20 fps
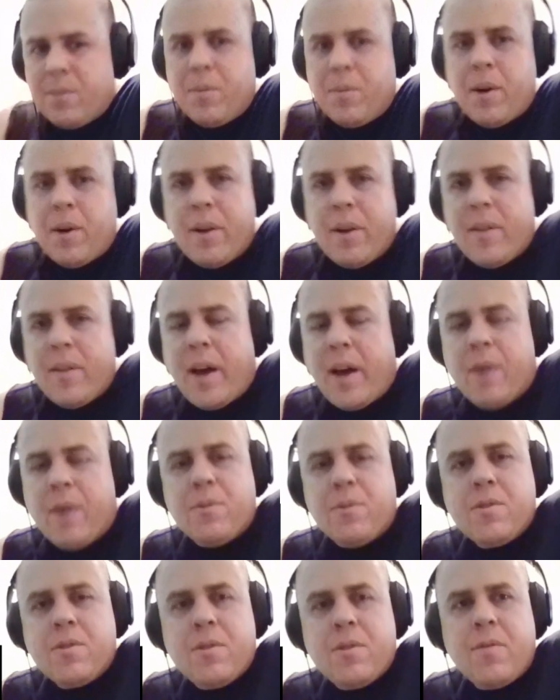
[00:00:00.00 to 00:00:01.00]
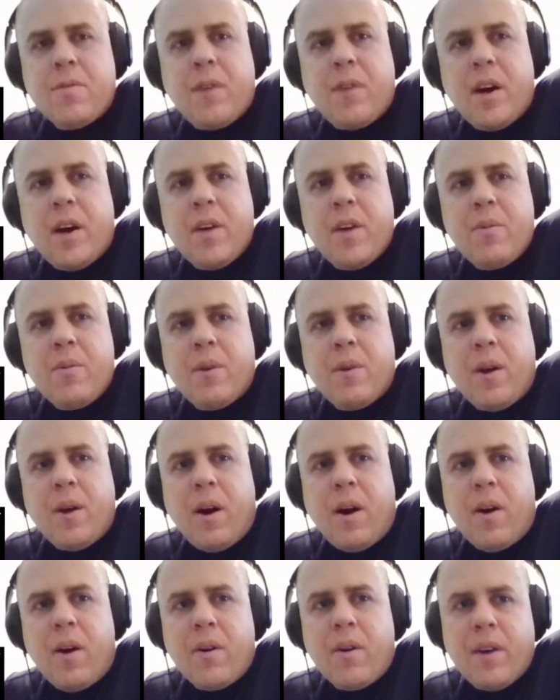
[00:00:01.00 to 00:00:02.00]
But that was the fight where
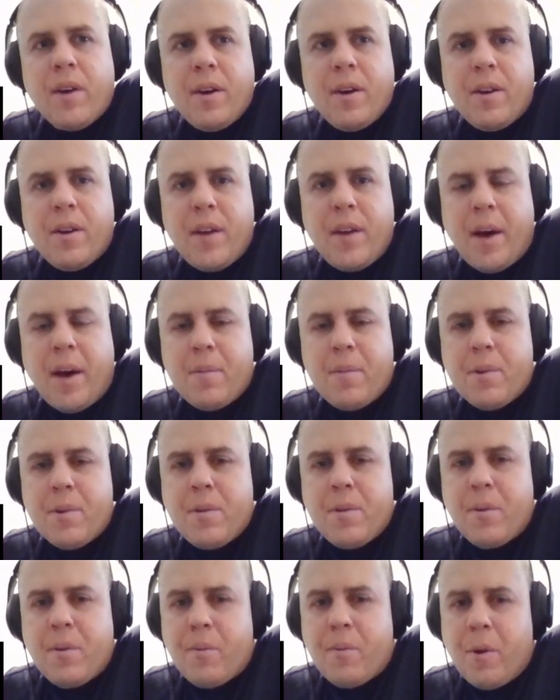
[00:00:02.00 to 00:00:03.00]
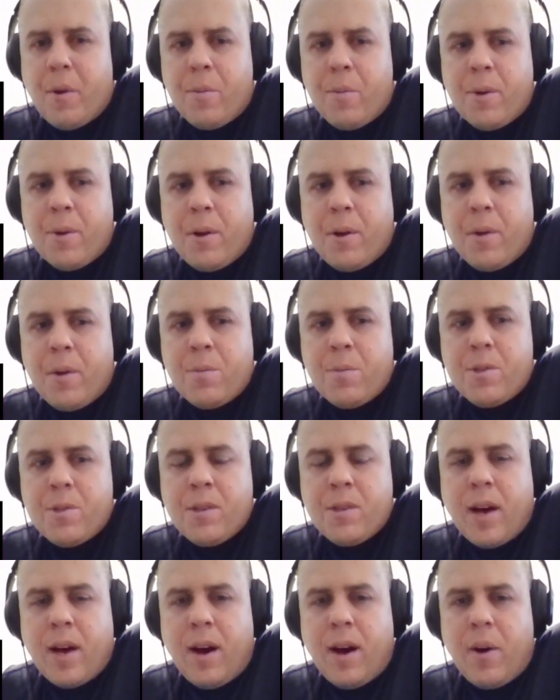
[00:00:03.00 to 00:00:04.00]
Ali adapted the rope-a-dope
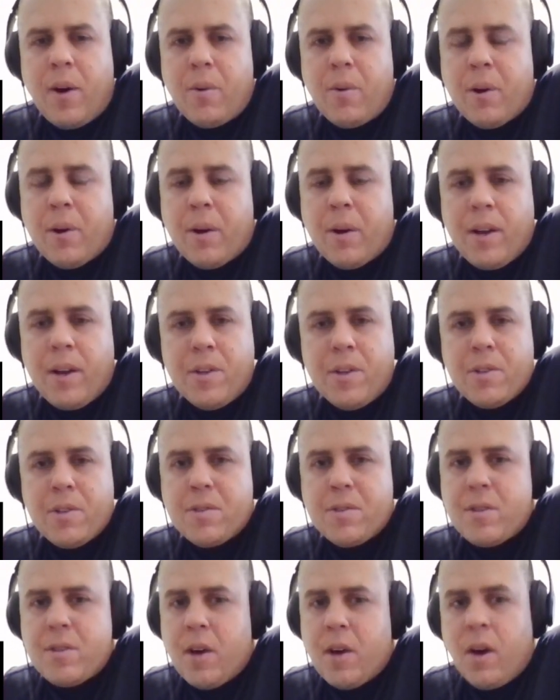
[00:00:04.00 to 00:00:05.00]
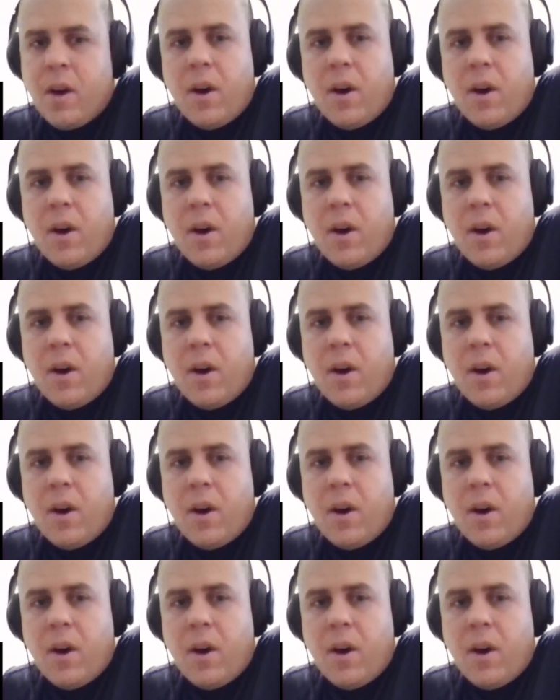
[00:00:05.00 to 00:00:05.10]
style, where he just